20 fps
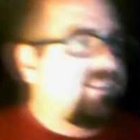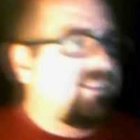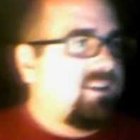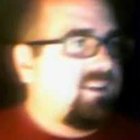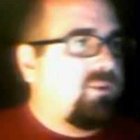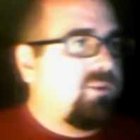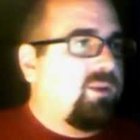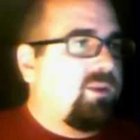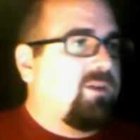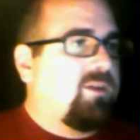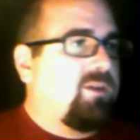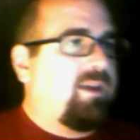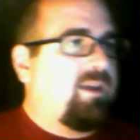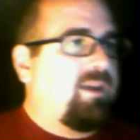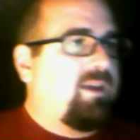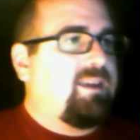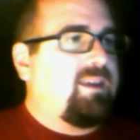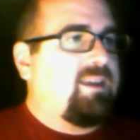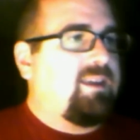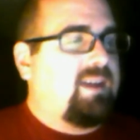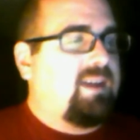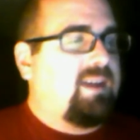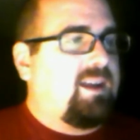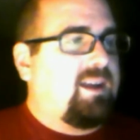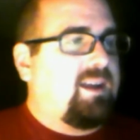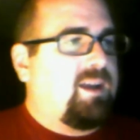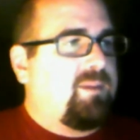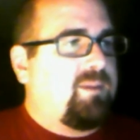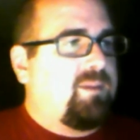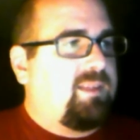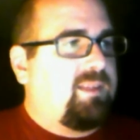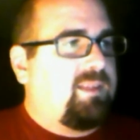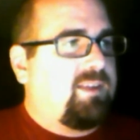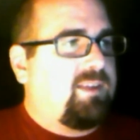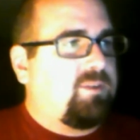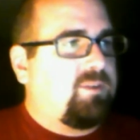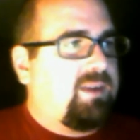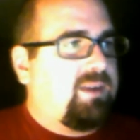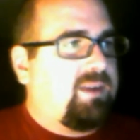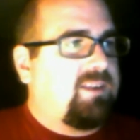Well, okay, he got hyped. Thanks
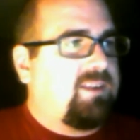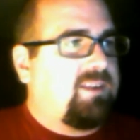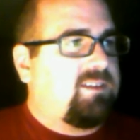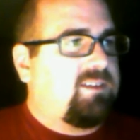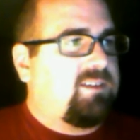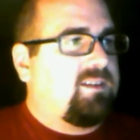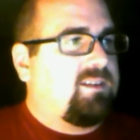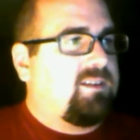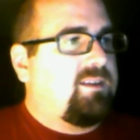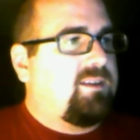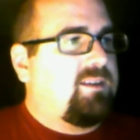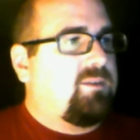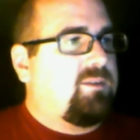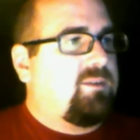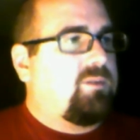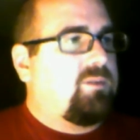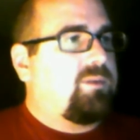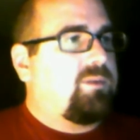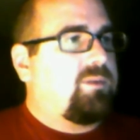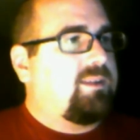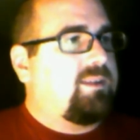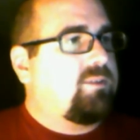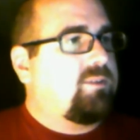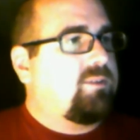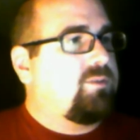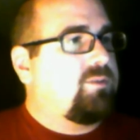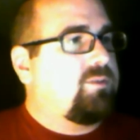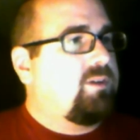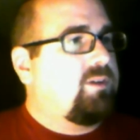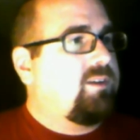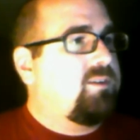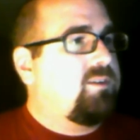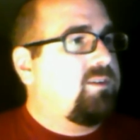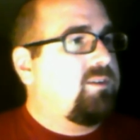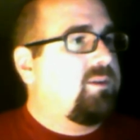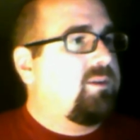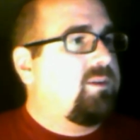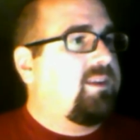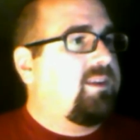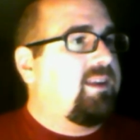for answer. I don't know what that's referring to.
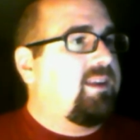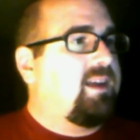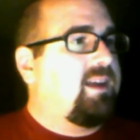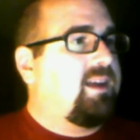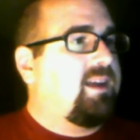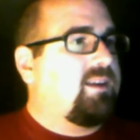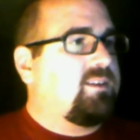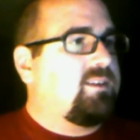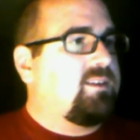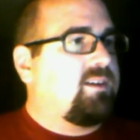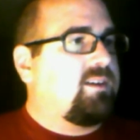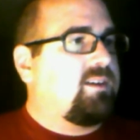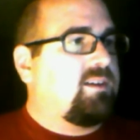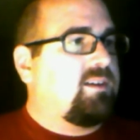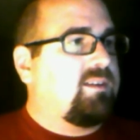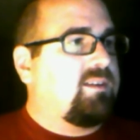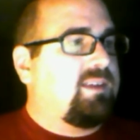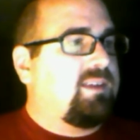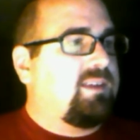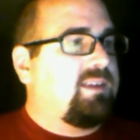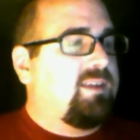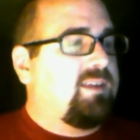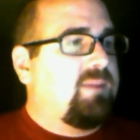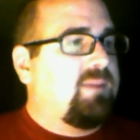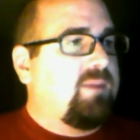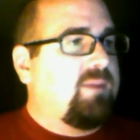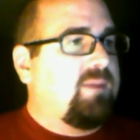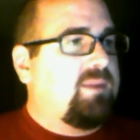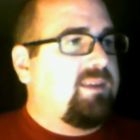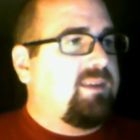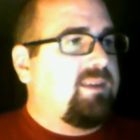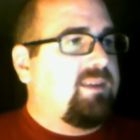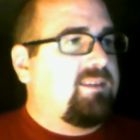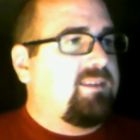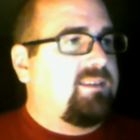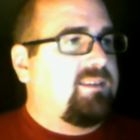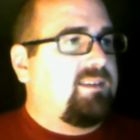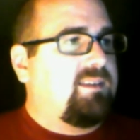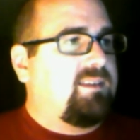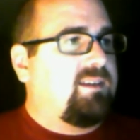Addae not a starter. The kid made plays
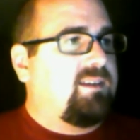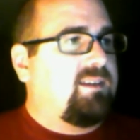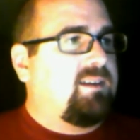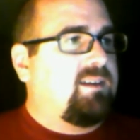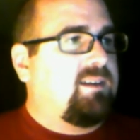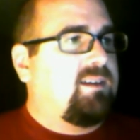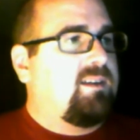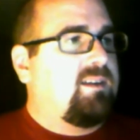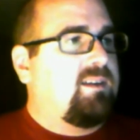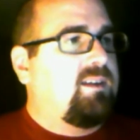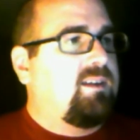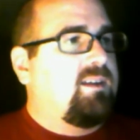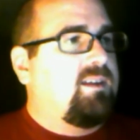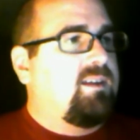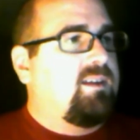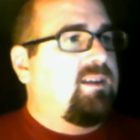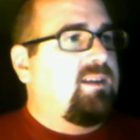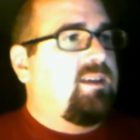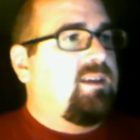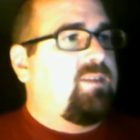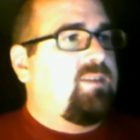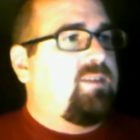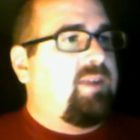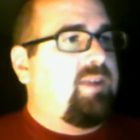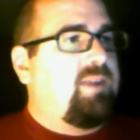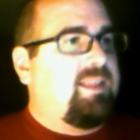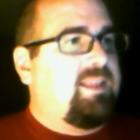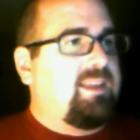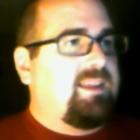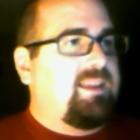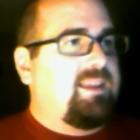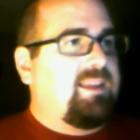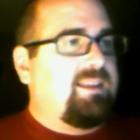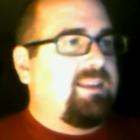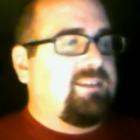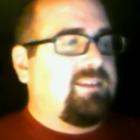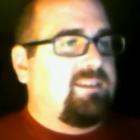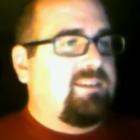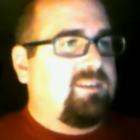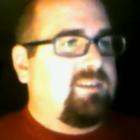this year. If anything, Gilly
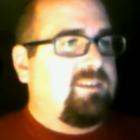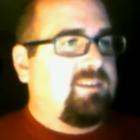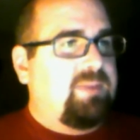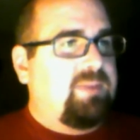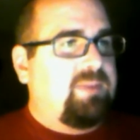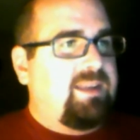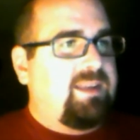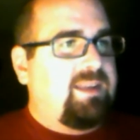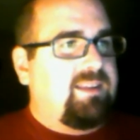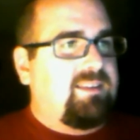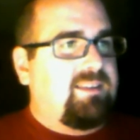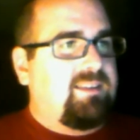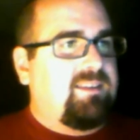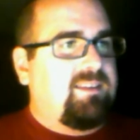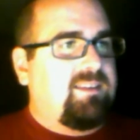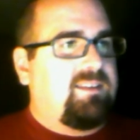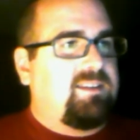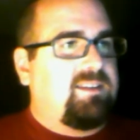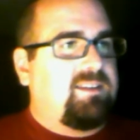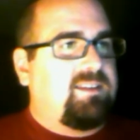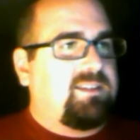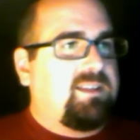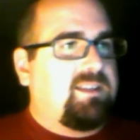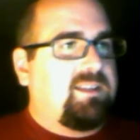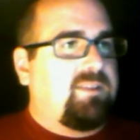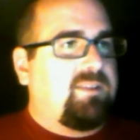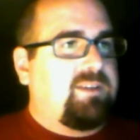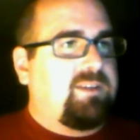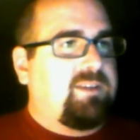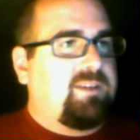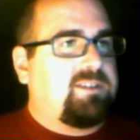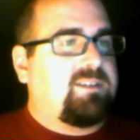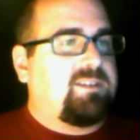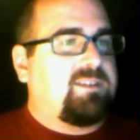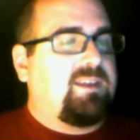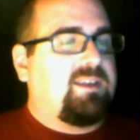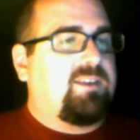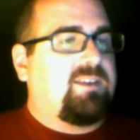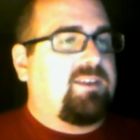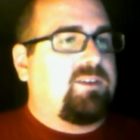starts the beginning of the season and Jahleel eventually
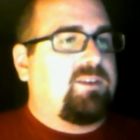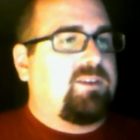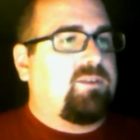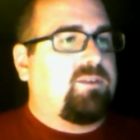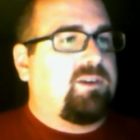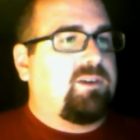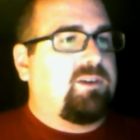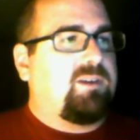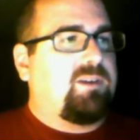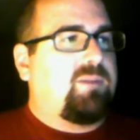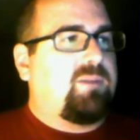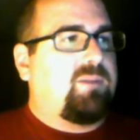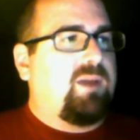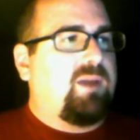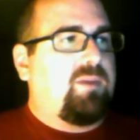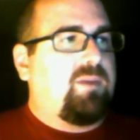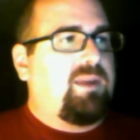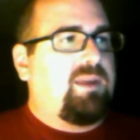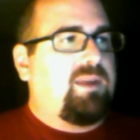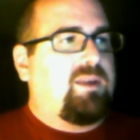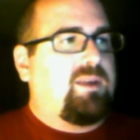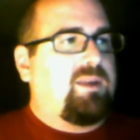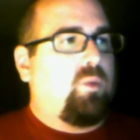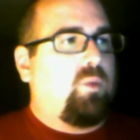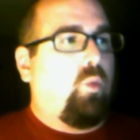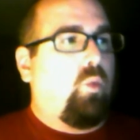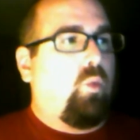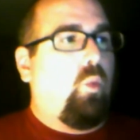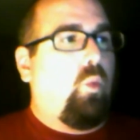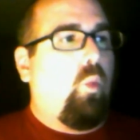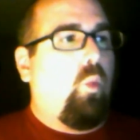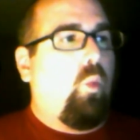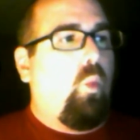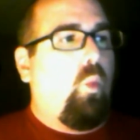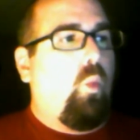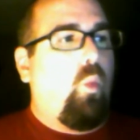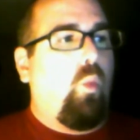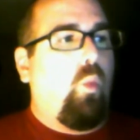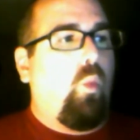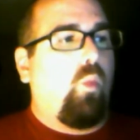takes over, in my opinion.
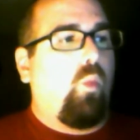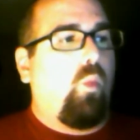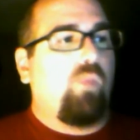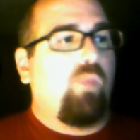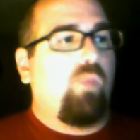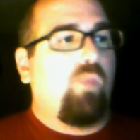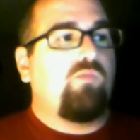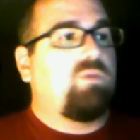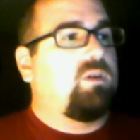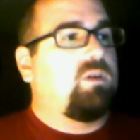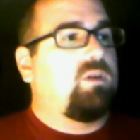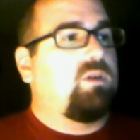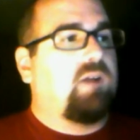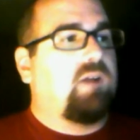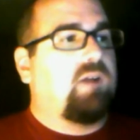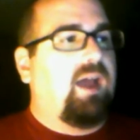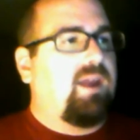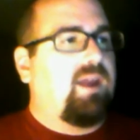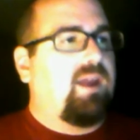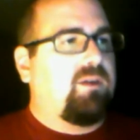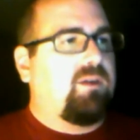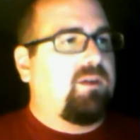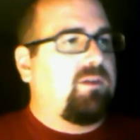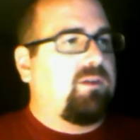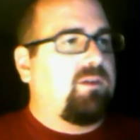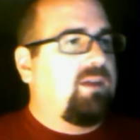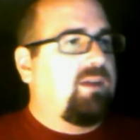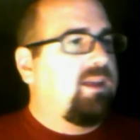No, I don't agree.